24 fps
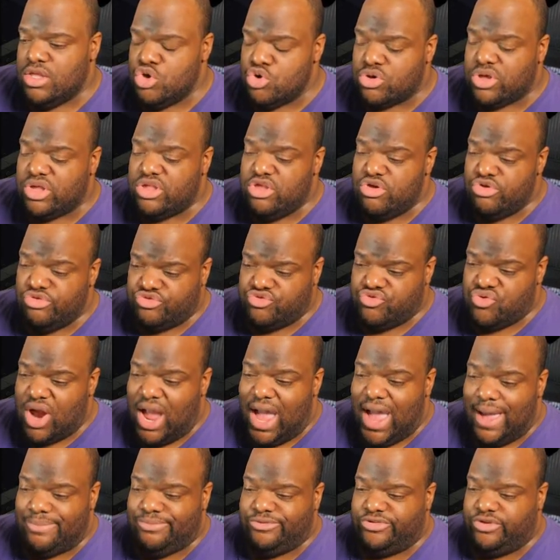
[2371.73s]
You can use
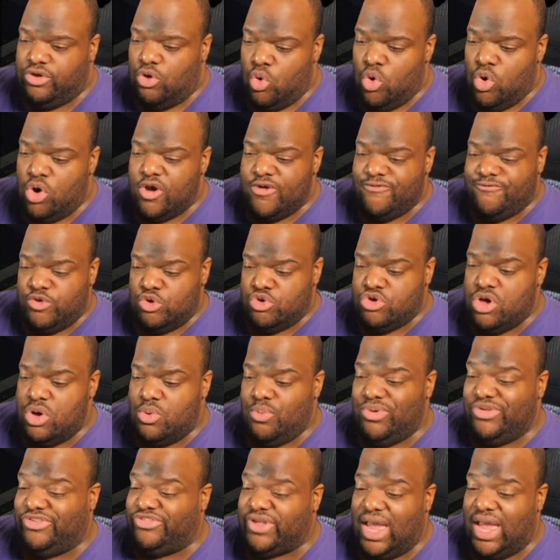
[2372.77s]
traps, or if you're
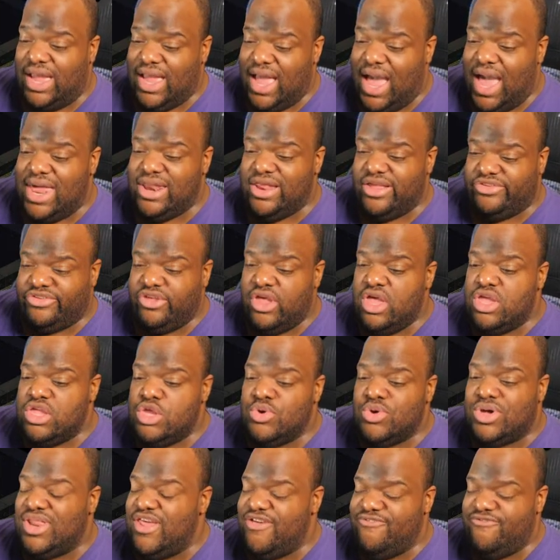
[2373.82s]
good with psionics,
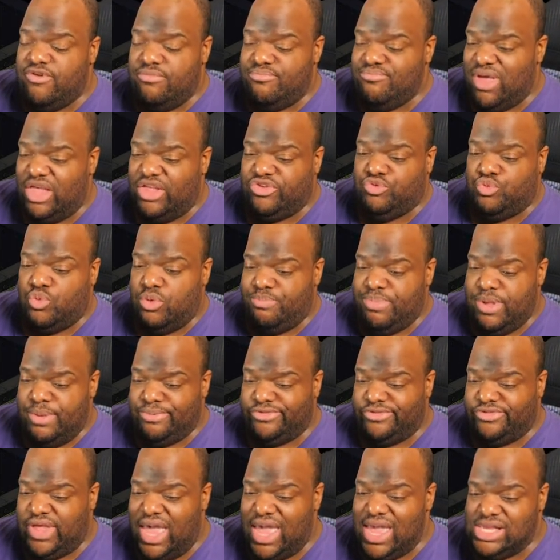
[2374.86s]
you can even mess with
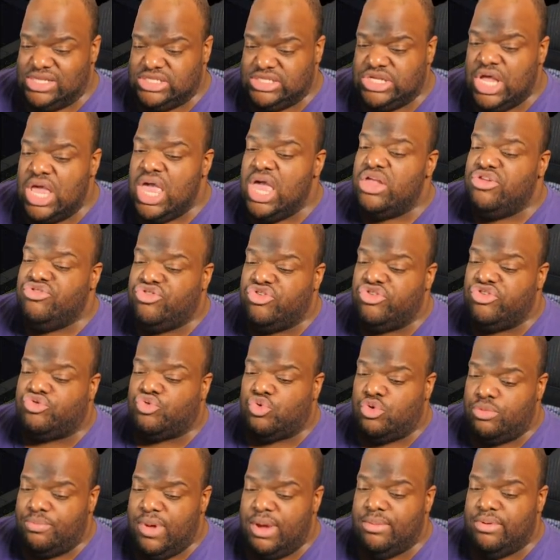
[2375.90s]
people's heads.
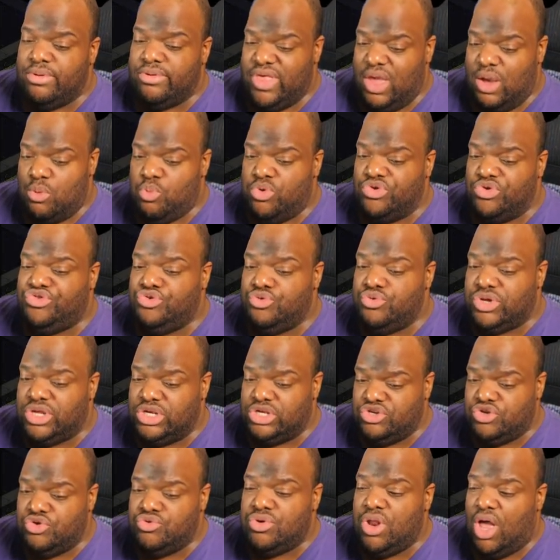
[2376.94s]
Just remember that what you
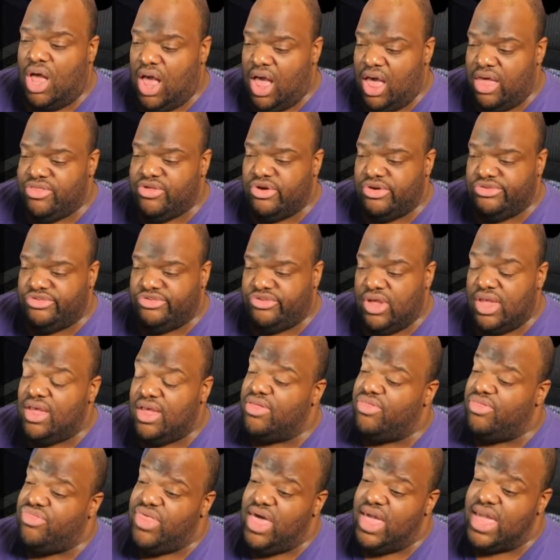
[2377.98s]
can do to others,
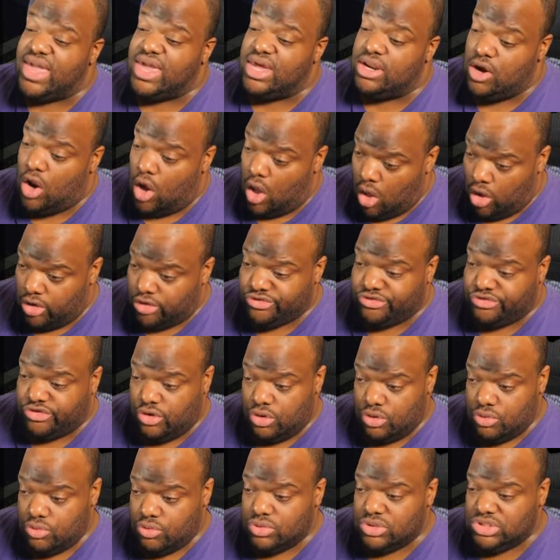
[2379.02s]
they can
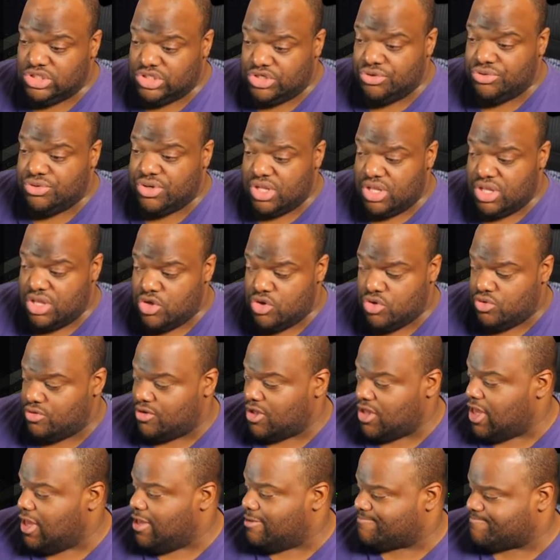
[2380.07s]
also do to you.
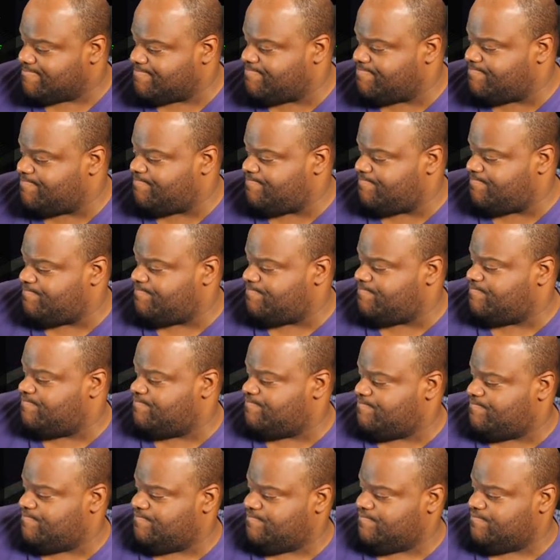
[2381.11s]

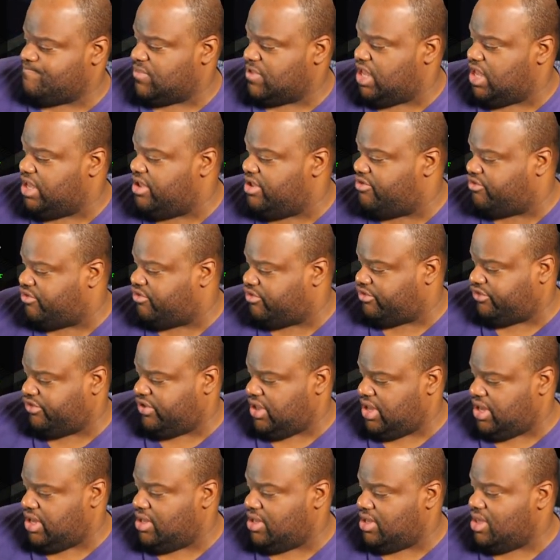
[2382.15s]
Hmm,
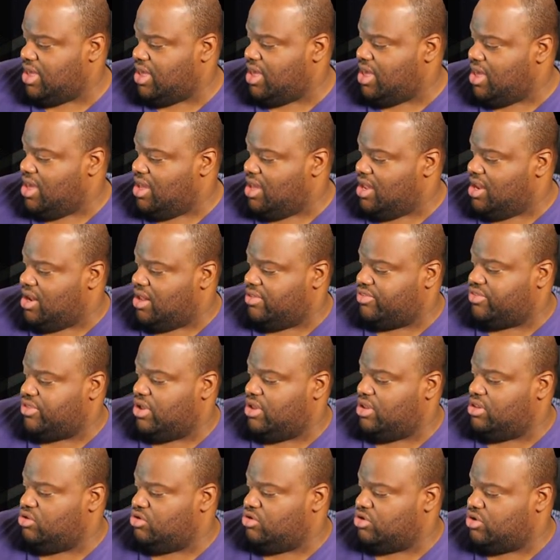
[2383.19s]
interesting. I
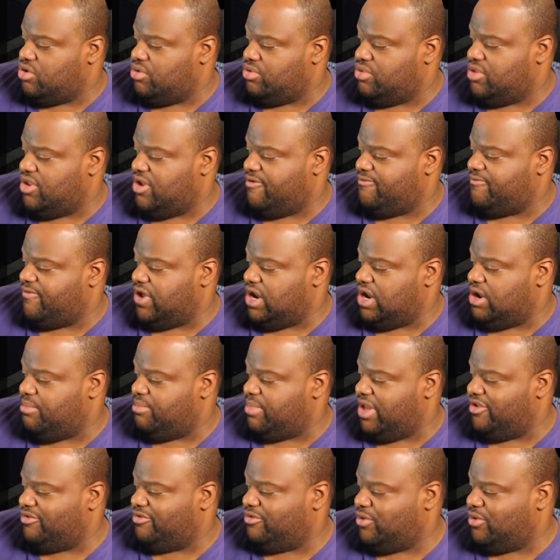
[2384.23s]
thought it looked cool, and I found
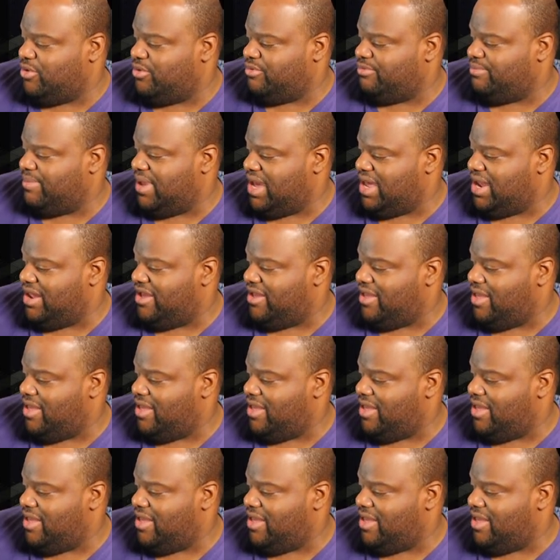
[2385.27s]
a sort of bad.